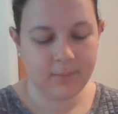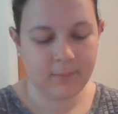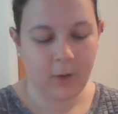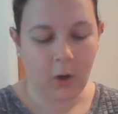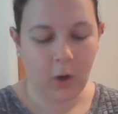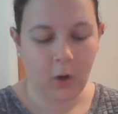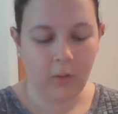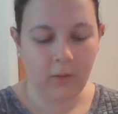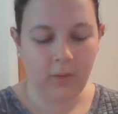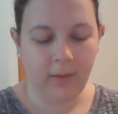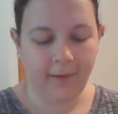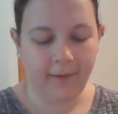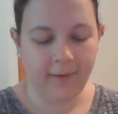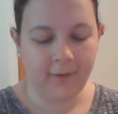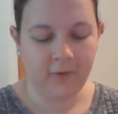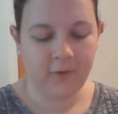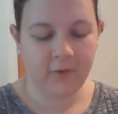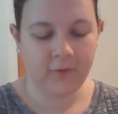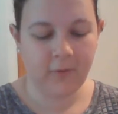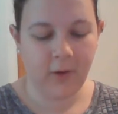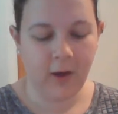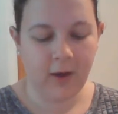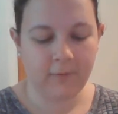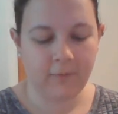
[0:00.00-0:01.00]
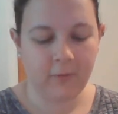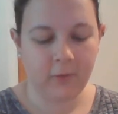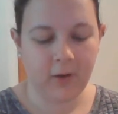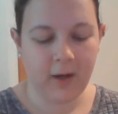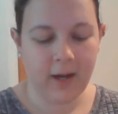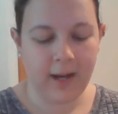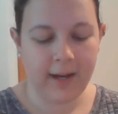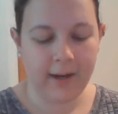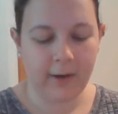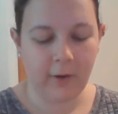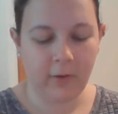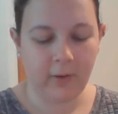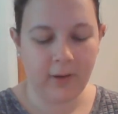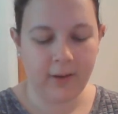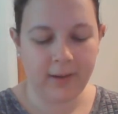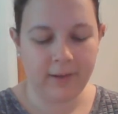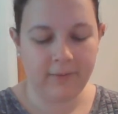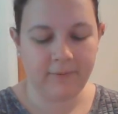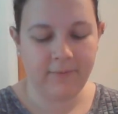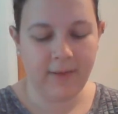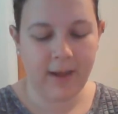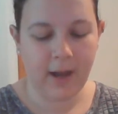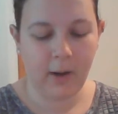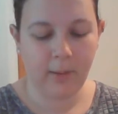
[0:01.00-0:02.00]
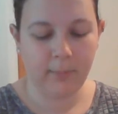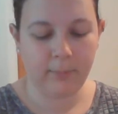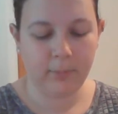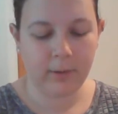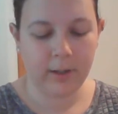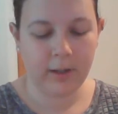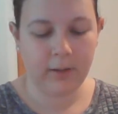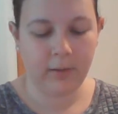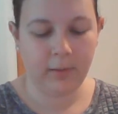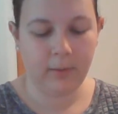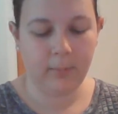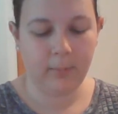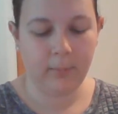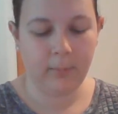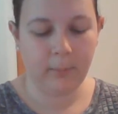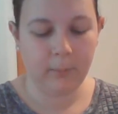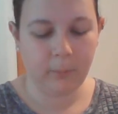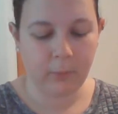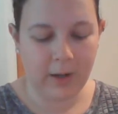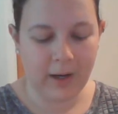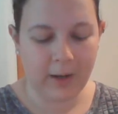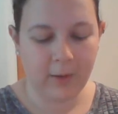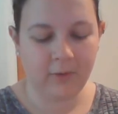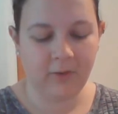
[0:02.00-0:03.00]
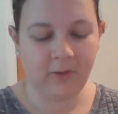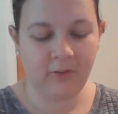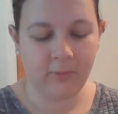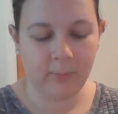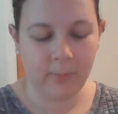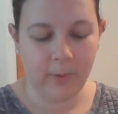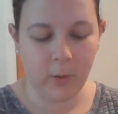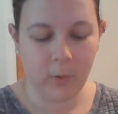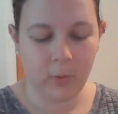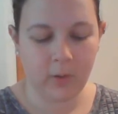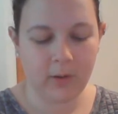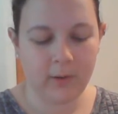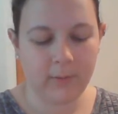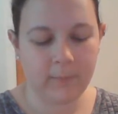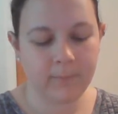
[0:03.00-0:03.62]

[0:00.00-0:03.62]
Her lungs fought for air in the foul brown smoke.